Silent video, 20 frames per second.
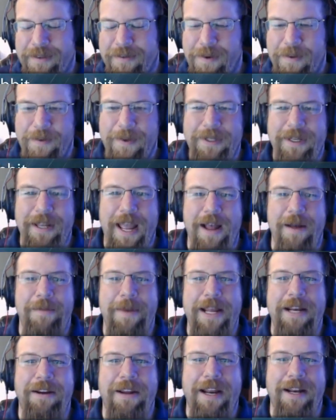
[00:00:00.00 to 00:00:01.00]
Well, what the hell,
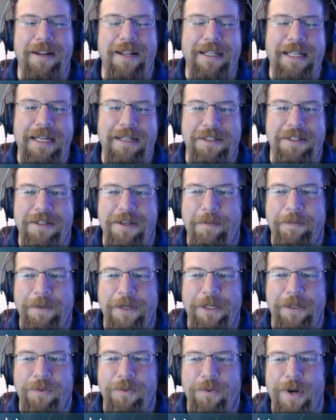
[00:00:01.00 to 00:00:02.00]
man? You got to link that up to
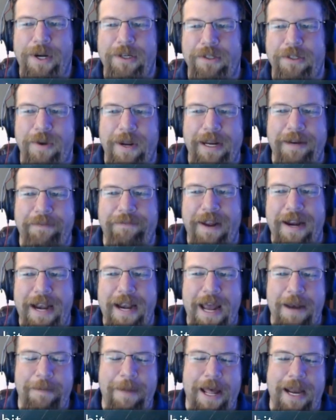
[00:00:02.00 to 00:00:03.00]
your Twitter so I can find
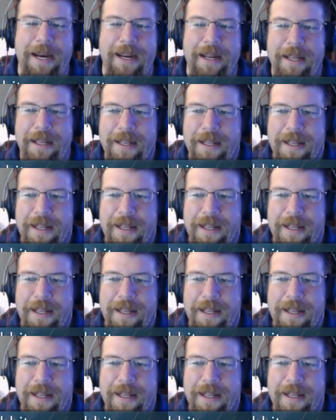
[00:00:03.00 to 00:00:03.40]
out about it.